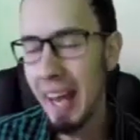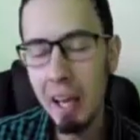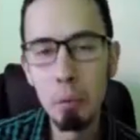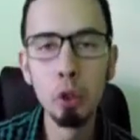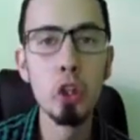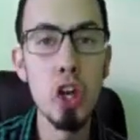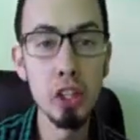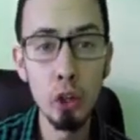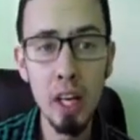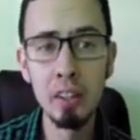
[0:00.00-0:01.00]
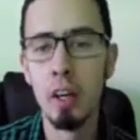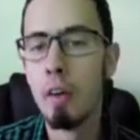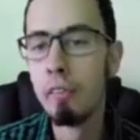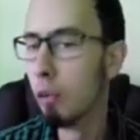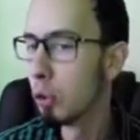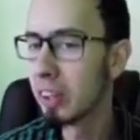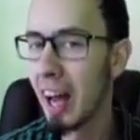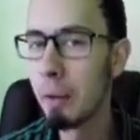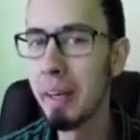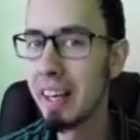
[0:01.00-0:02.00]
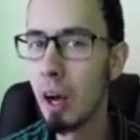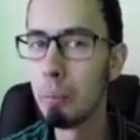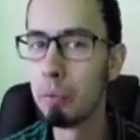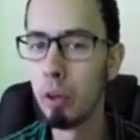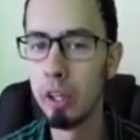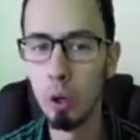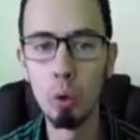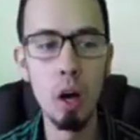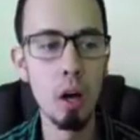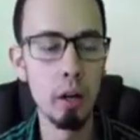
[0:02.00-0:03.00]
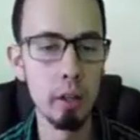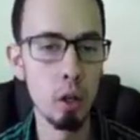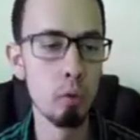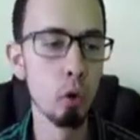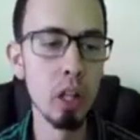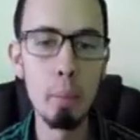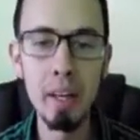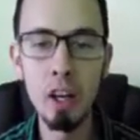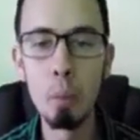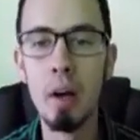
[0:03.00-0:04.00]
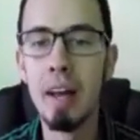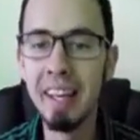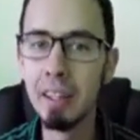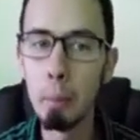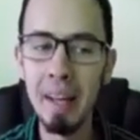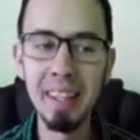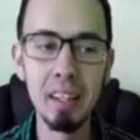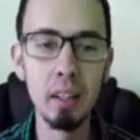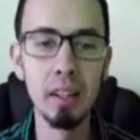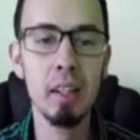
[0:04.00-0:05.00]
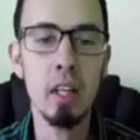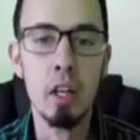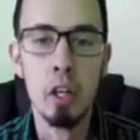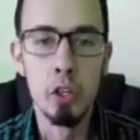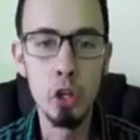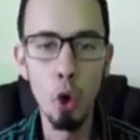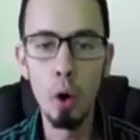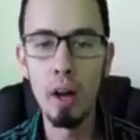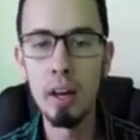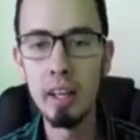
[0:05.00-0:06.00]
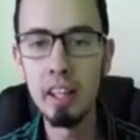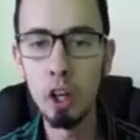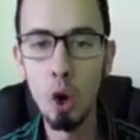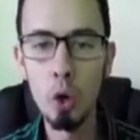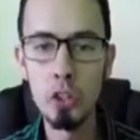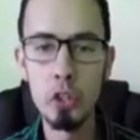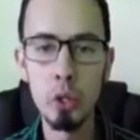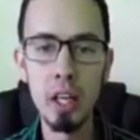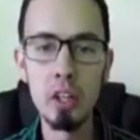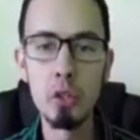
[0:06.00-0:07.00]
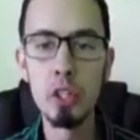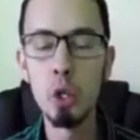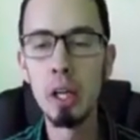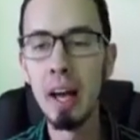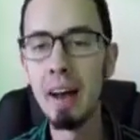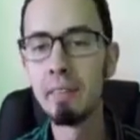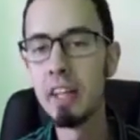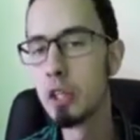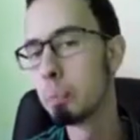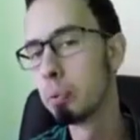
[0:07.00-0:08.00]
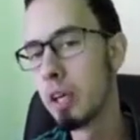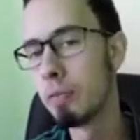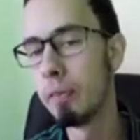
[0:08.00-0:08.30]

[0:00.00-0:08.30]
should be able to generate full-time income, you know, uh, you know, full-time income independently. So uh, in a course you're gonna you're gonna have this